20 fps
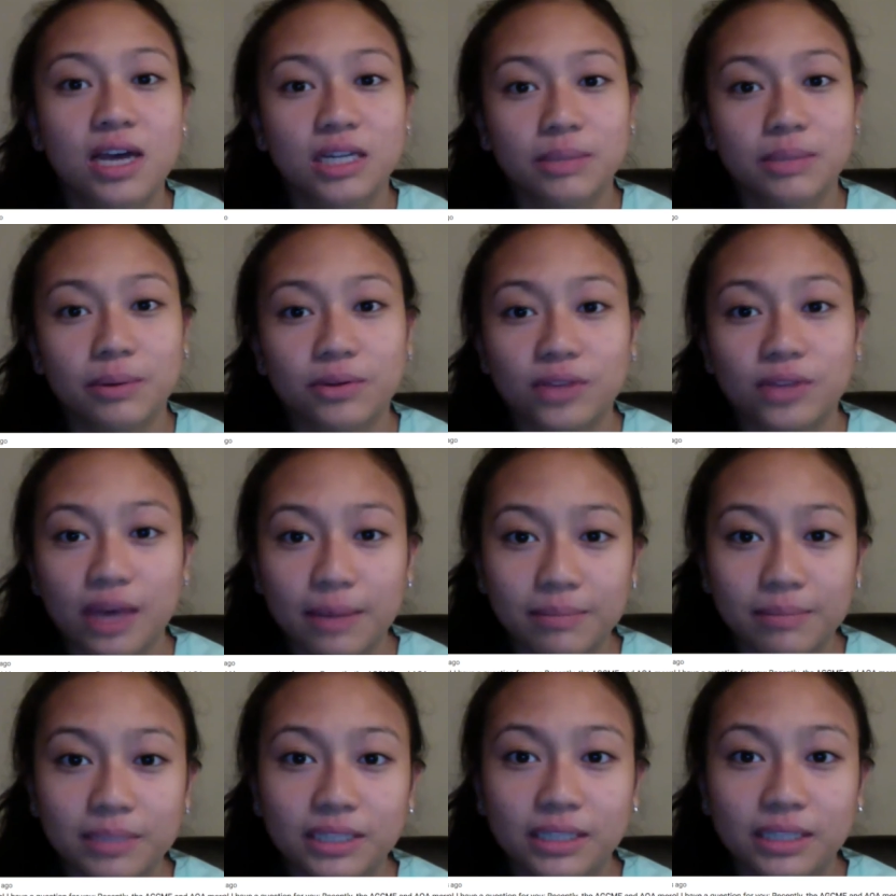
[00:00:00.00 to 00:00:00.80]
to both
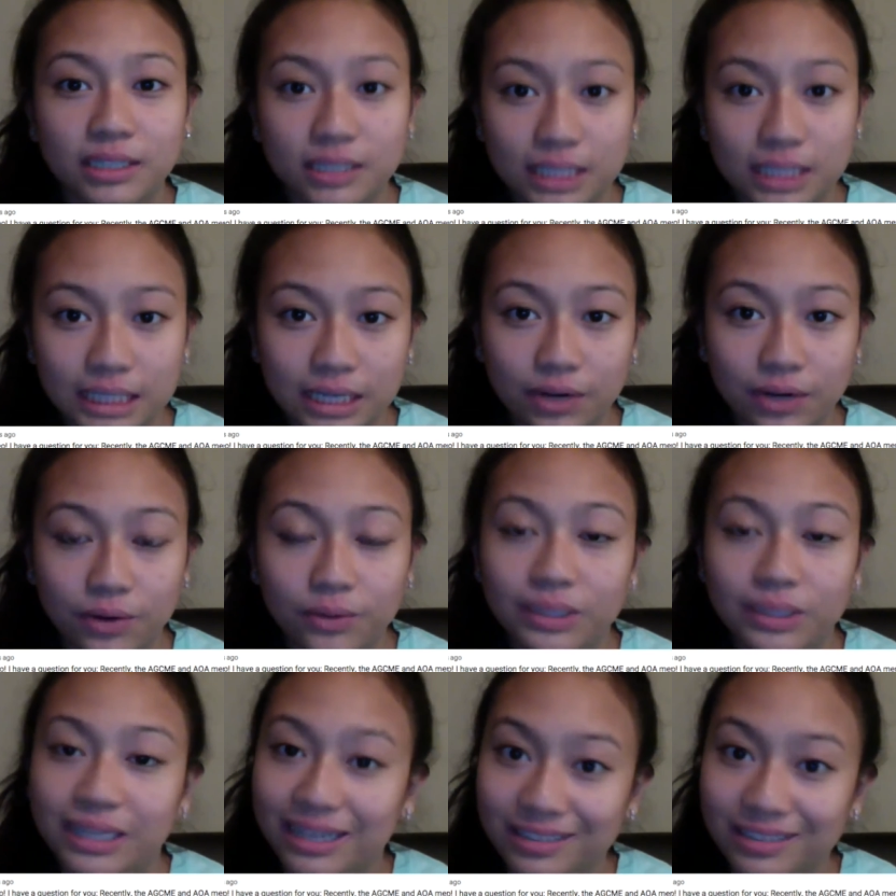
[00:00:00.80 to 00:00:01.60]
MD and
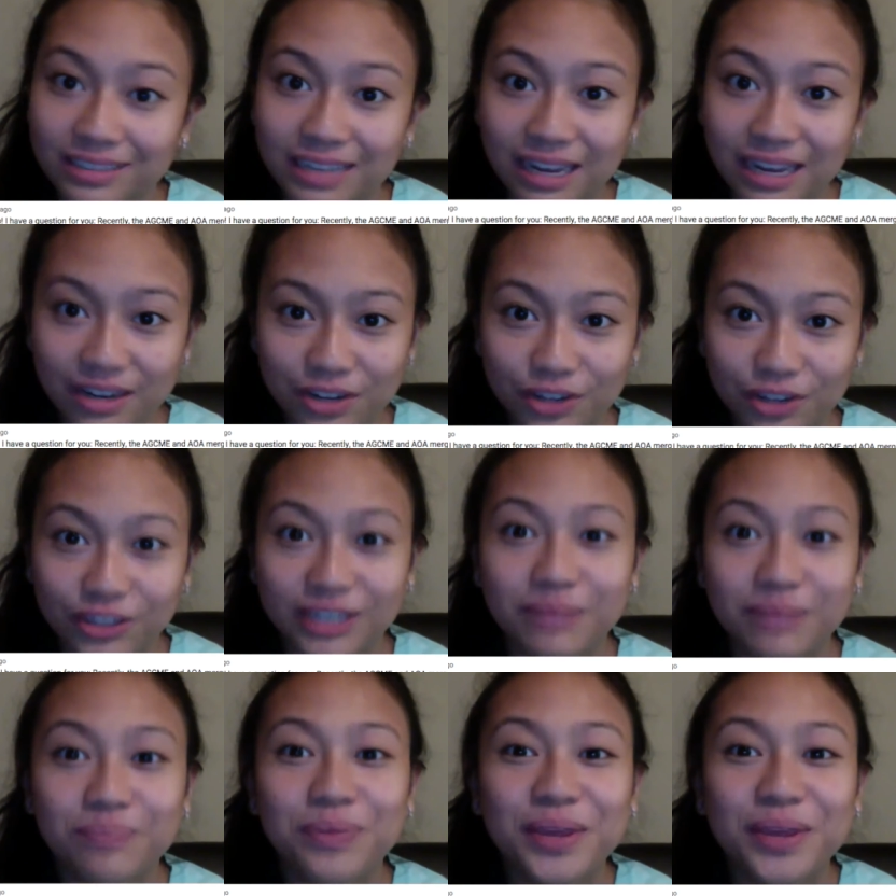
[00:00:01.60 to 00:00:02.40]
DO. Yes, I
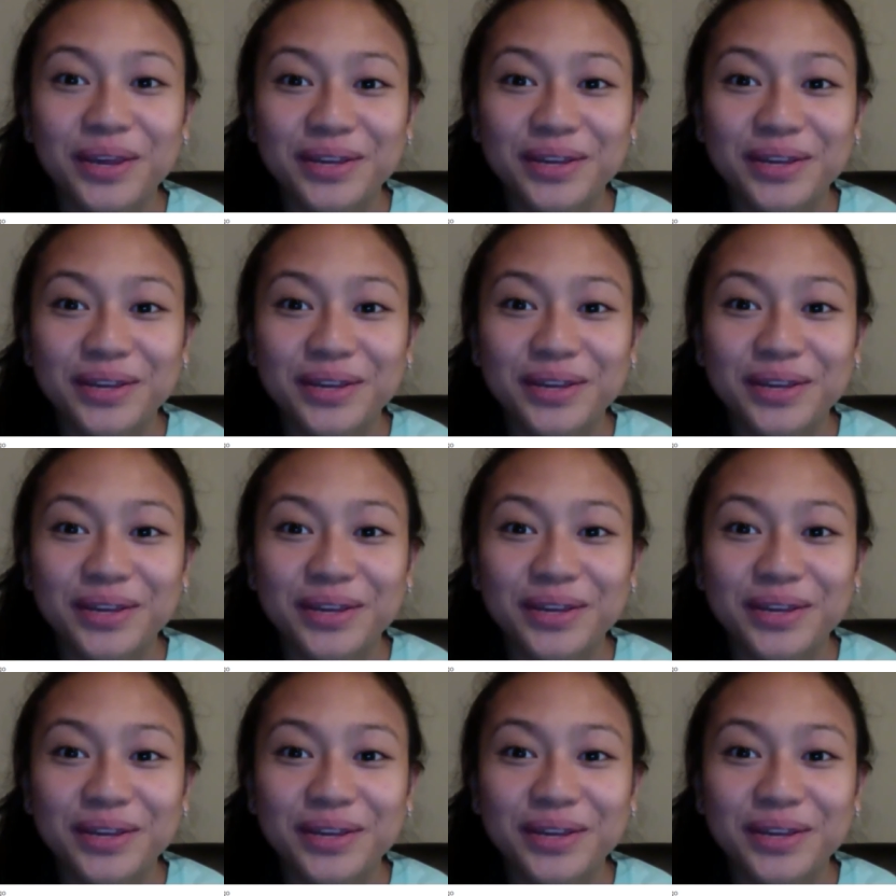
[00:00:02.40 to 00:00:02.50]
agree.